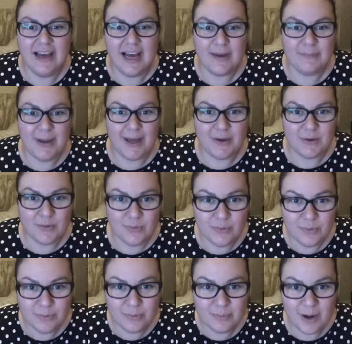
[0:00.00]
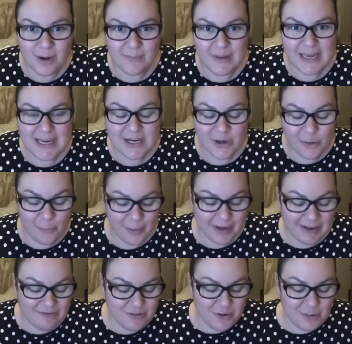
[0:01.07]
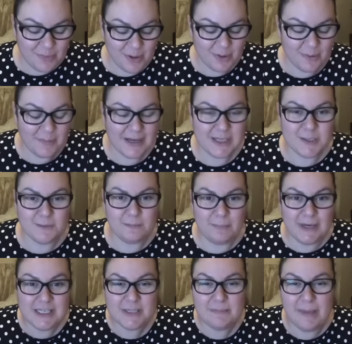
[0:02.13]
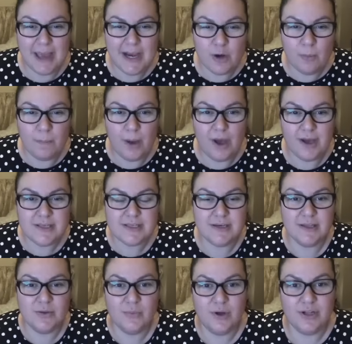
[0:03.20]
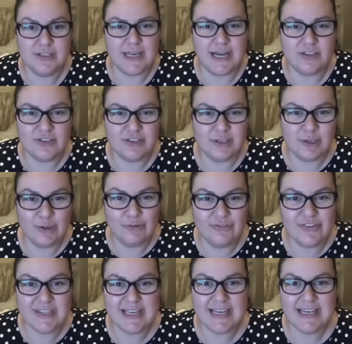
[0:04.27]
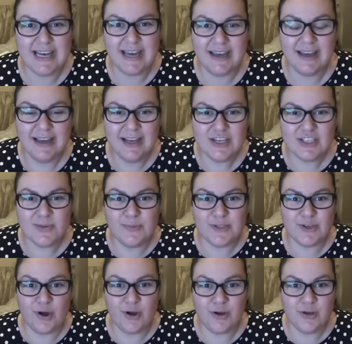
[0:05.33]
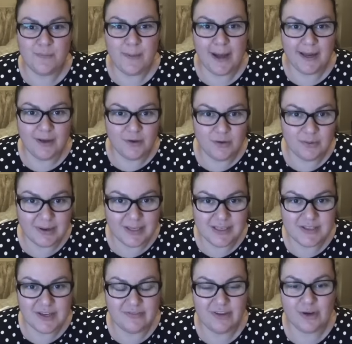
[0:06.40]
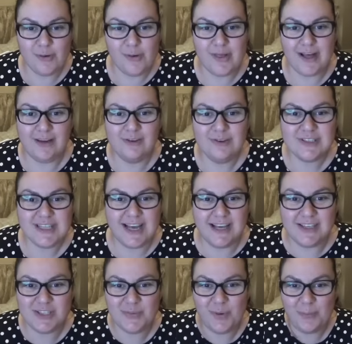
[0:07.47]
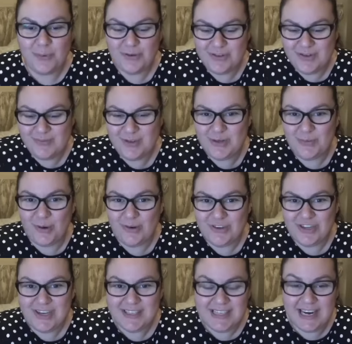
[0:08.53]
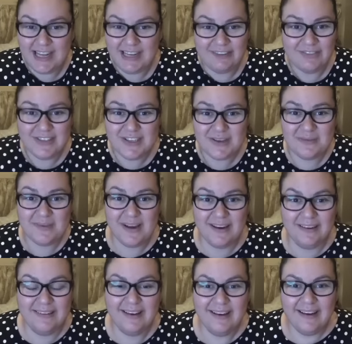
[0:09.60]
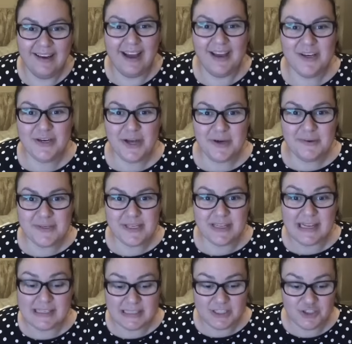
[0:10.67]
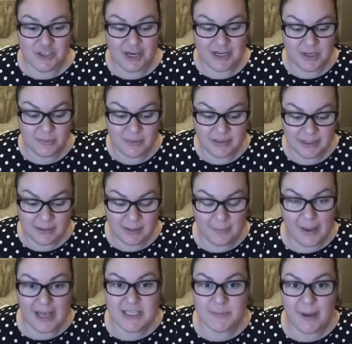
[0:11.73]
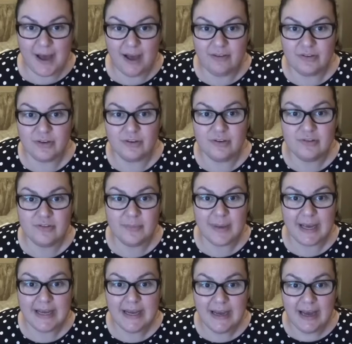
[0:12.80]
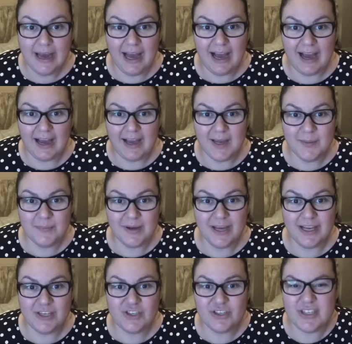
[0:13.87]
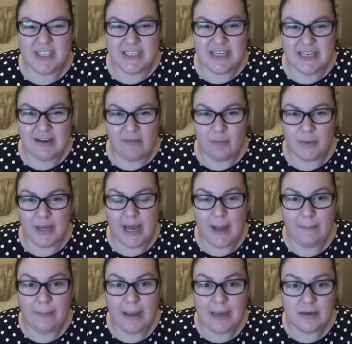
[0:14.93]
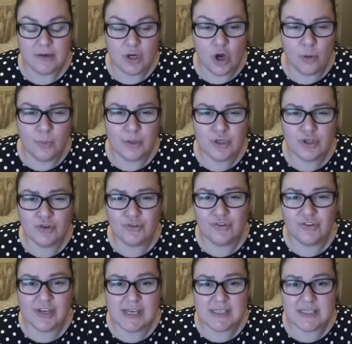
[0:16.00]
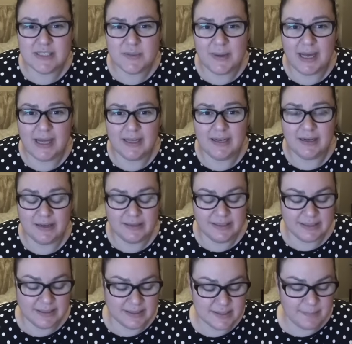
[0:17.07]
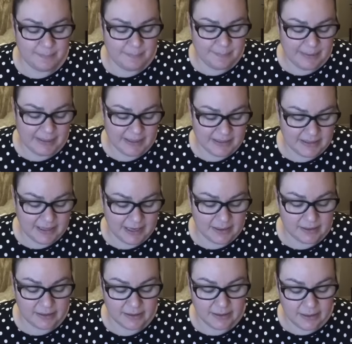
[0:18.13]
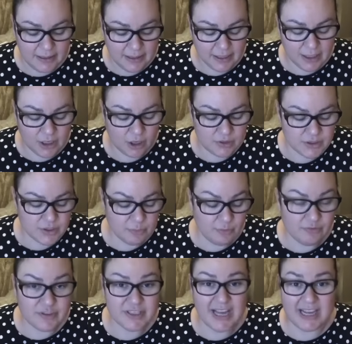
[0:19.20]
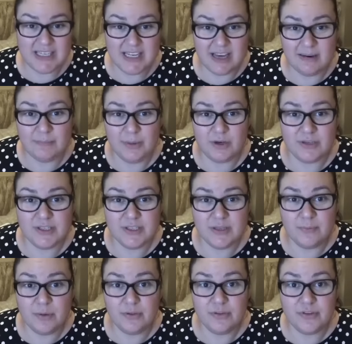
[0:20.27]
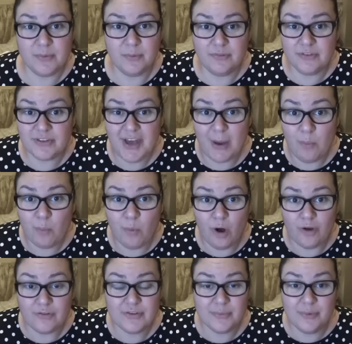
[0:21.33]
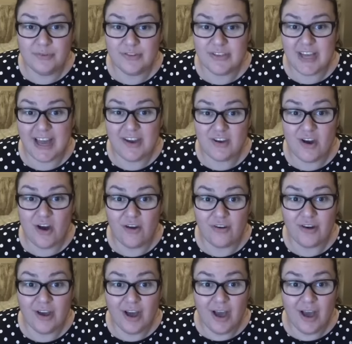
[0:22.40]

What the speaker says: And I'm like, oh, my makeup. And even though I'm not the biggest makeup person in the world, I just love seeing it. Someone's got a new palette. Oh, I need to have a look what that looks like. Someone put some swatches and I'll have a zoom in and nose. And that's genuinely the best part of the group for me. Just seeing everybody happy and no one judges as well. And I think that's a big thing. You know, some of us get 10 boxes a month. Some of us get one. Some of us get none.